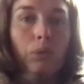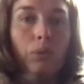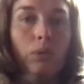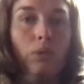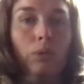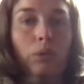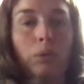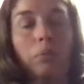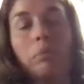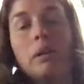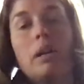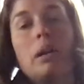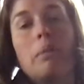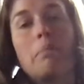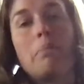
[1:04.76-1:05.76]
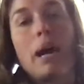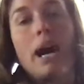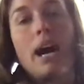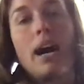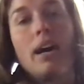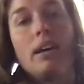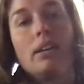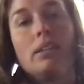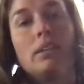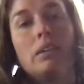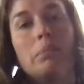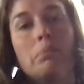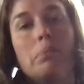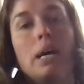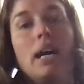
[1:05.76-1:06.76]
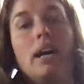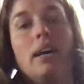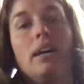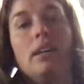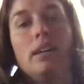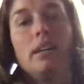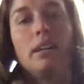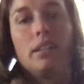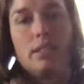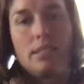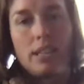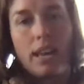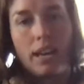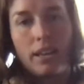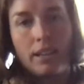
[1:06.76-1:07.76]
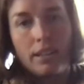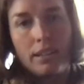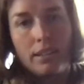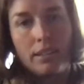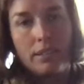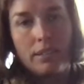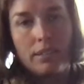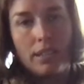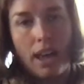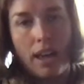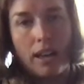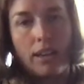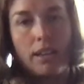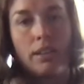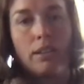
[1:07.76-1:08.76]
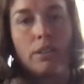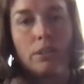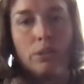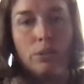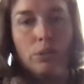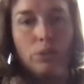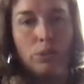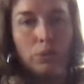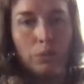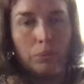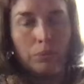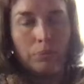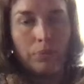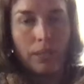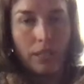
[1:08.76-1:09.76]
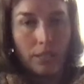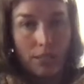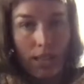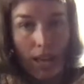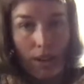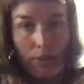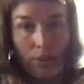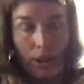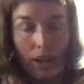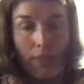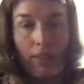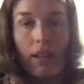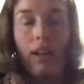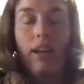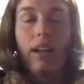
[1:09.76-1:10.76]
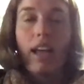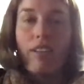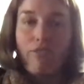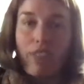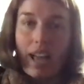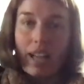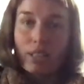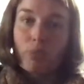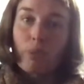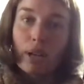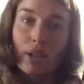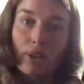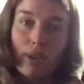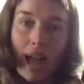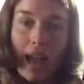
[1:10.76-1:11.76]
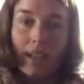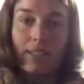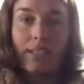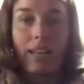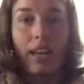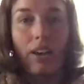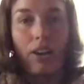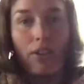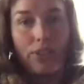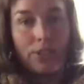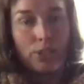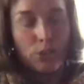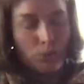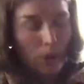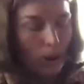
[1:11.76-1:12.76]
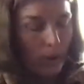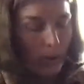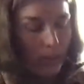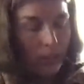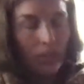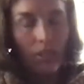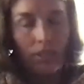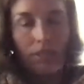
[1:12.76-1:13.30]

doom, pa, pa, tek, tek, doom, etc. If that's where you're at to get all the strokes,